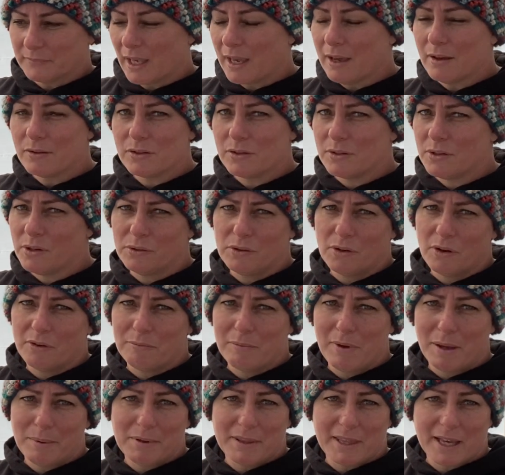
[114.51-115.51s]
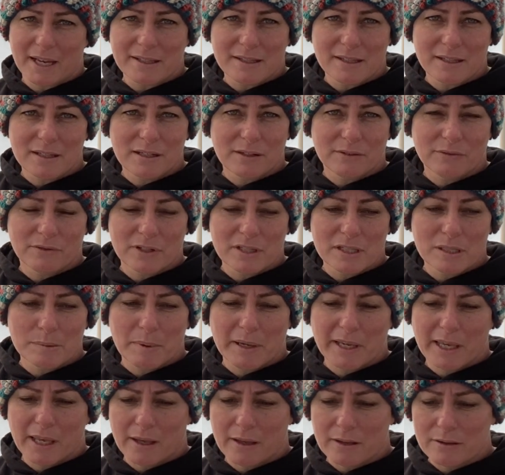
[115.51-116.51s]
I also don't know if maybe that's the difference,
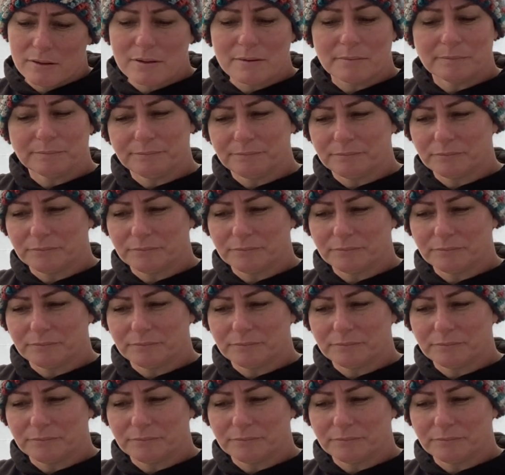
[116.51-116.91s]
because